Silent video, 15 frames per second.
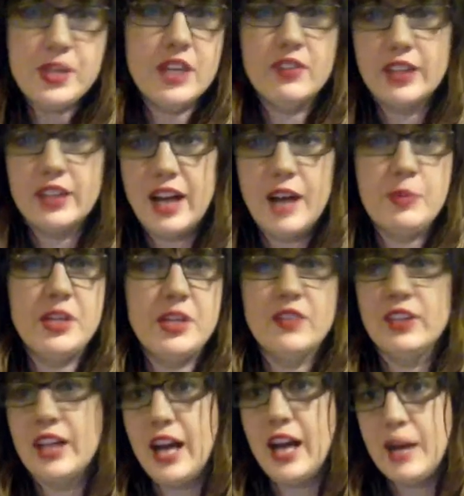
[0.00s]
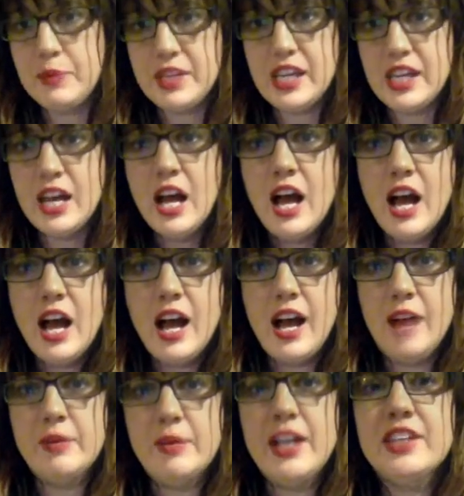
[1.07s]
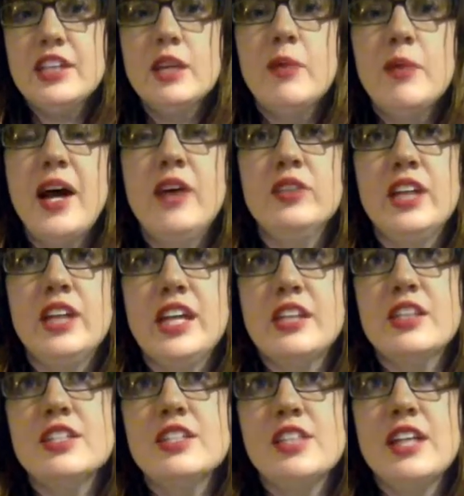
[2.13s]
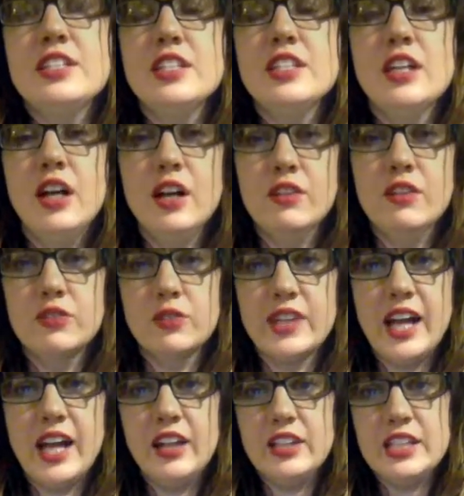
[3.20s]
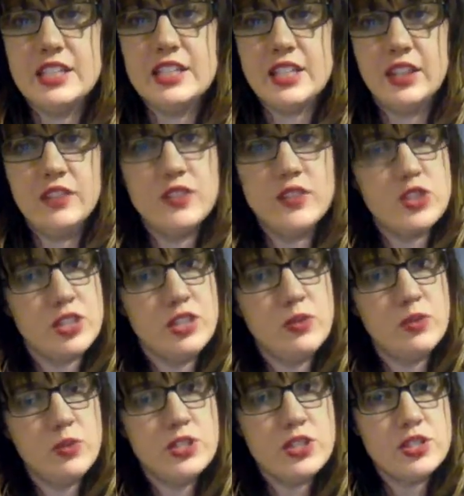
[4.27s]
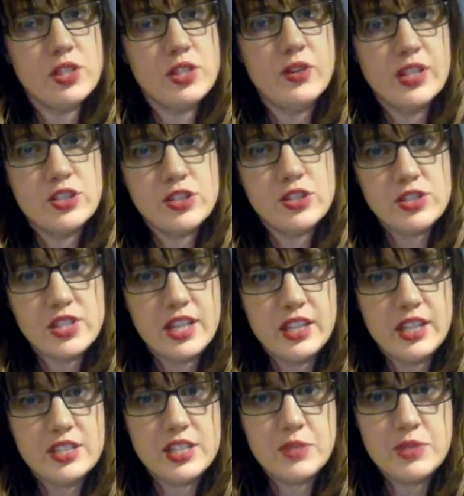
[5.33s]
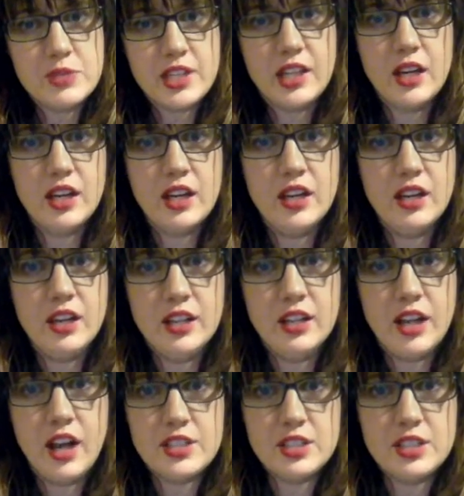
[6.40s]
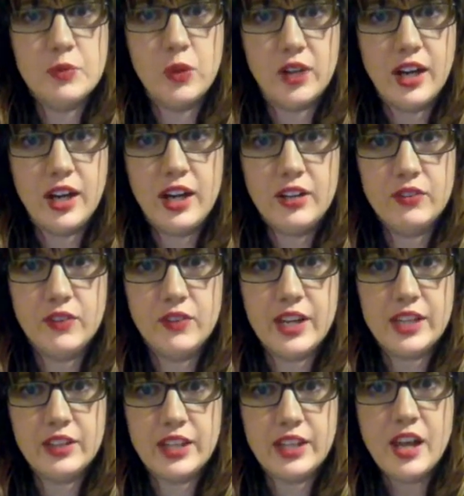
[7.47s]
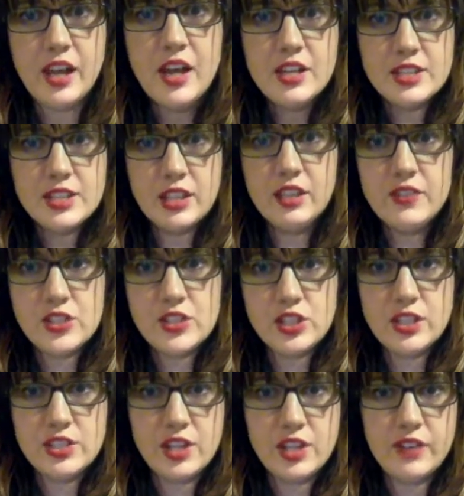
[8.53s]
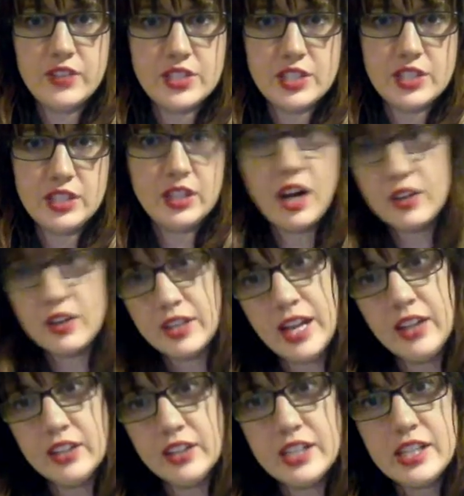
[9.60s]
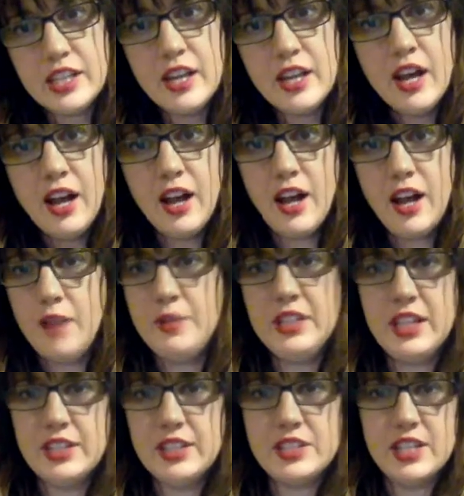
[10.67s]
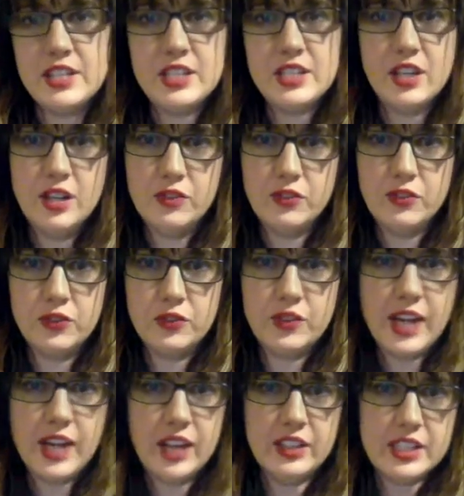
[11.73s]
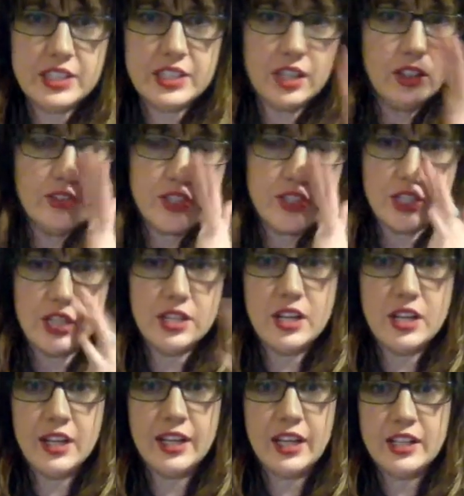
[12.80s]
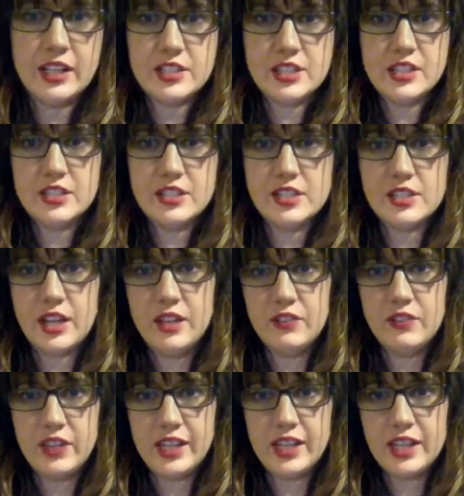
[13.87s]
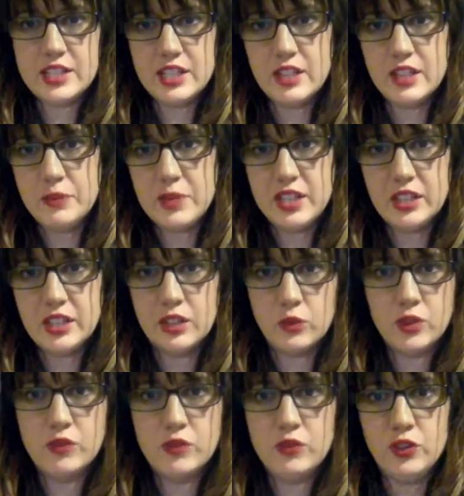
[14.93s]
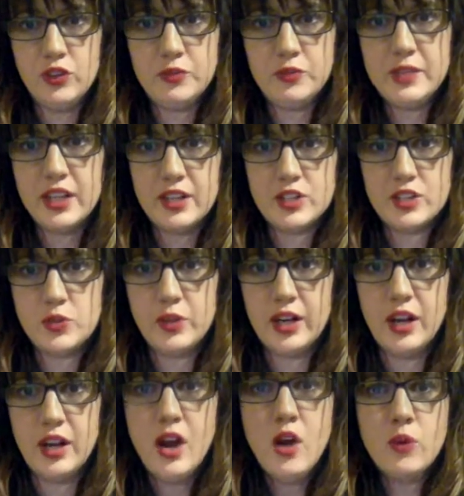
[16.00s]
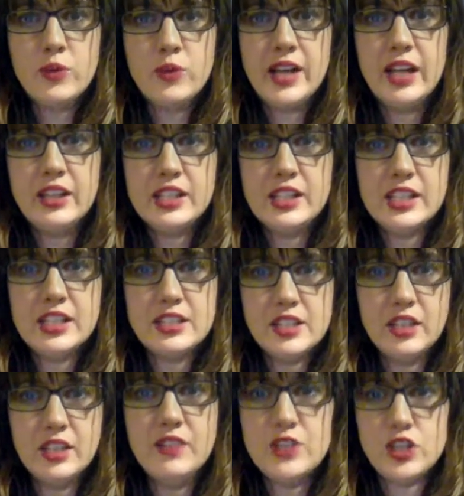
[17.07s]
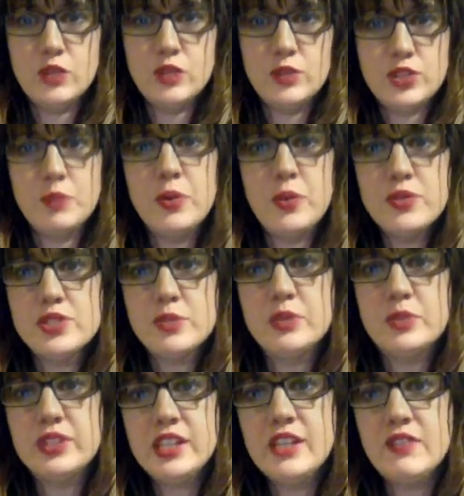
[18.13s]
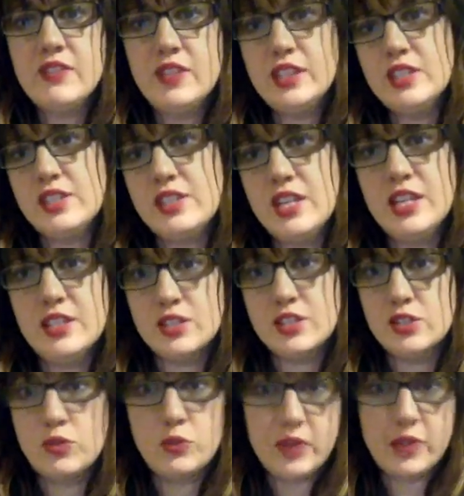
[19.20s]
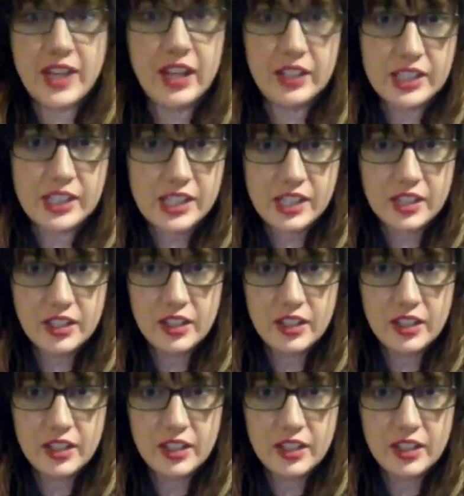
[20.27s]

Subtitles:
of a copy of a copy. I think about this idea of reality television, which is so interesting. It seems like an oxymoron, right? Television is obviously not reality, and yet this idea of reality television, it's this kind of idea of being in a room full of mirrors, where reality television, we're supposed to believe that this is reality,